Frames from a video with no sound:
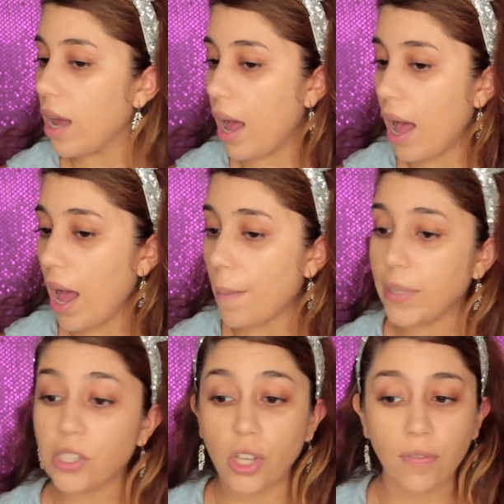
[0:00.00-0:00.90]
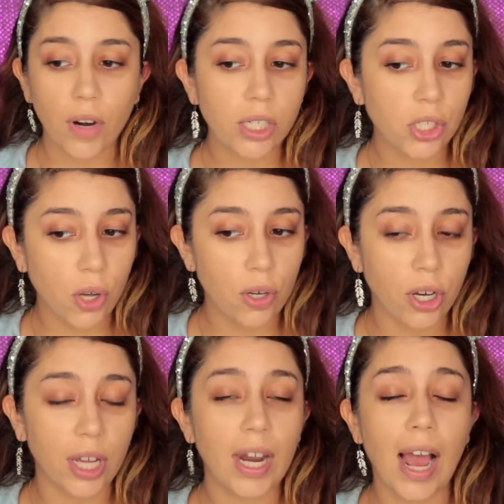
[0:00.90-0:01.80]
But so far so
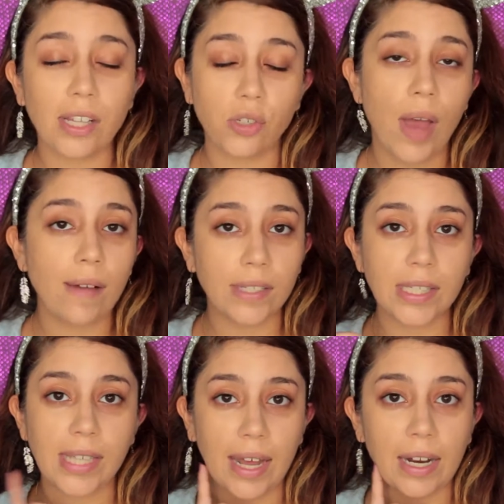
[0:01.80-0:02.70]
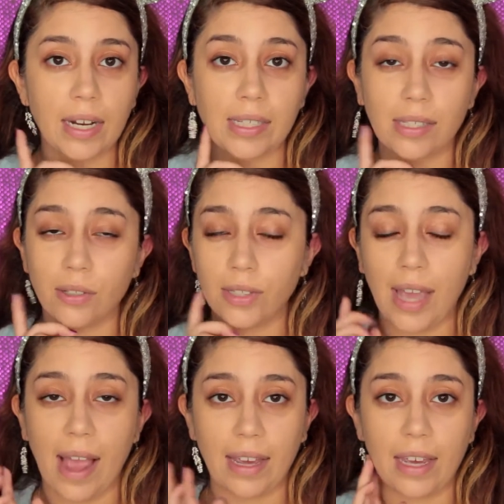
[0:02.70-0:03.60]
good. I do have to set it. It's still
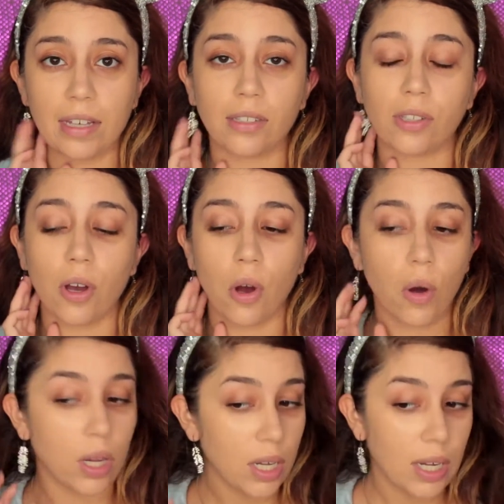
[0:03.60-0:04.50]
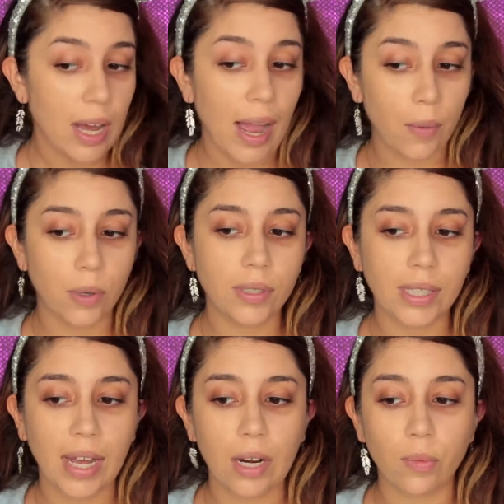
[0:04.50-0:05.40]
tacky, so I will
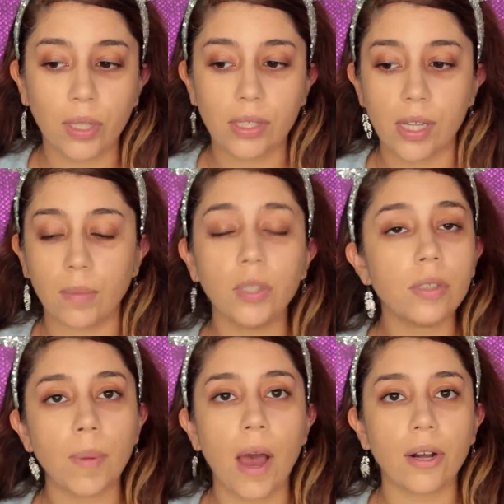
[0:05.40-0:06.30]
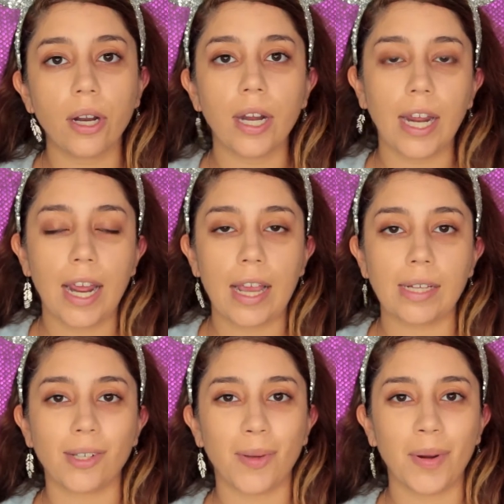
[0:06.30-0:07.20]
set it with some loose powder
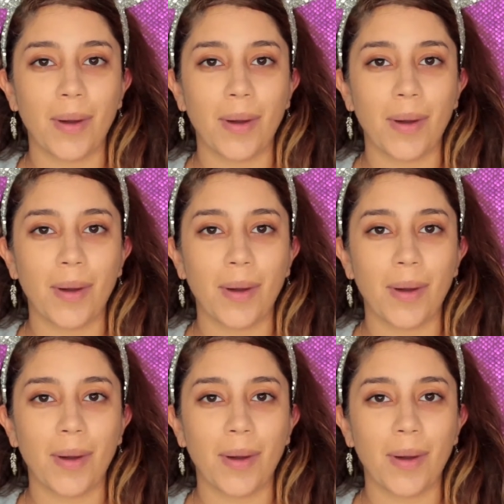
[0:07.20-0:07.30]
and I'll